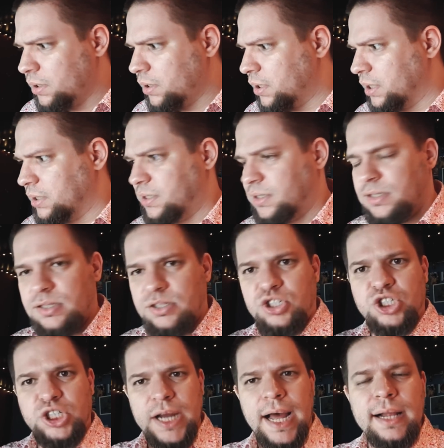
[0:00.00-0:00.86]
It's the
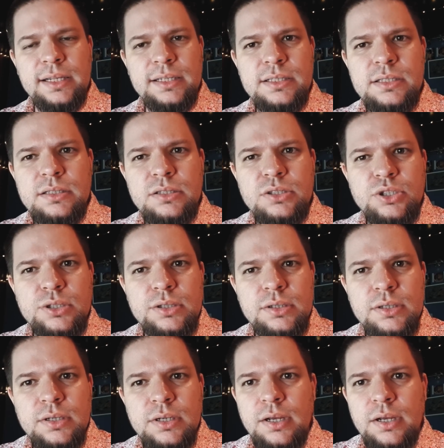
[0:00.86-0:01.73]
challenge,
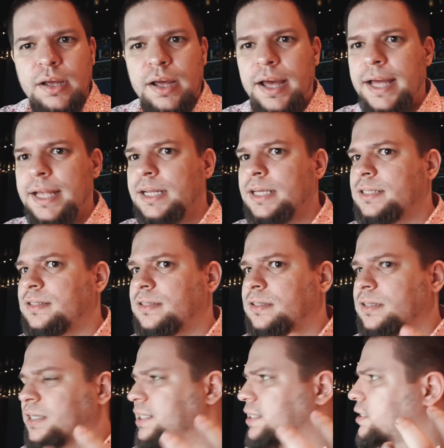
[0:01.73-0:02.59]
and it's
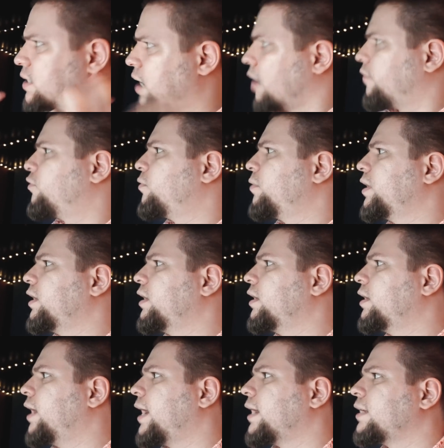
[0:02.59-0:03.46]
the
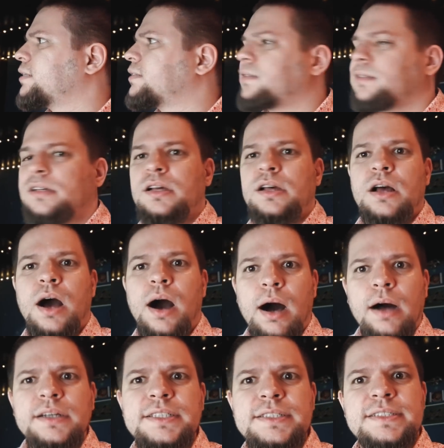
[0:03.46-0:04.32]
discovery, and it's
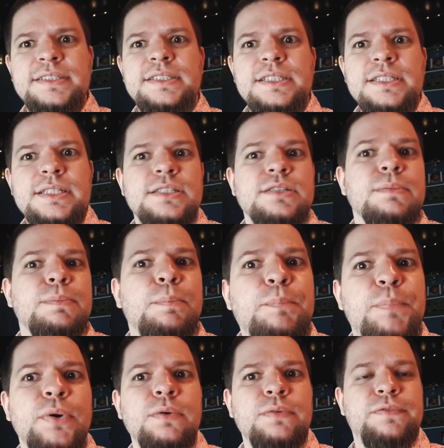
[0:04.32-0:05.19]
Odyssey is a
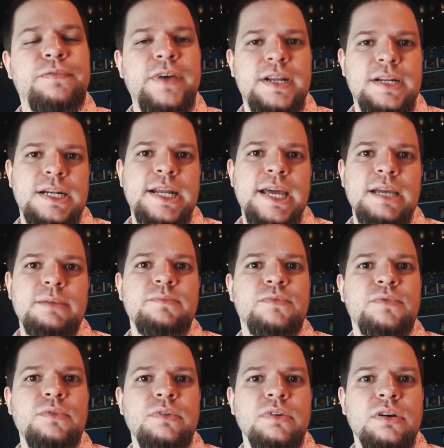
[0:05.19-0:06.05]
perfect name
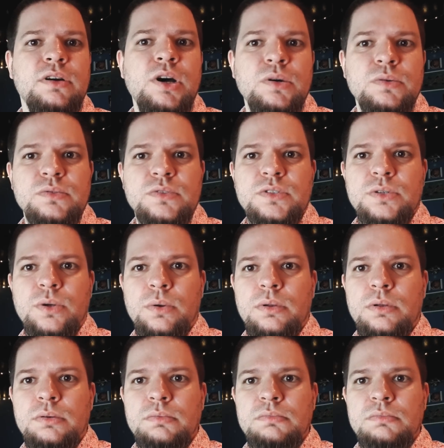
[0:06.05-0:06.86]
for a console.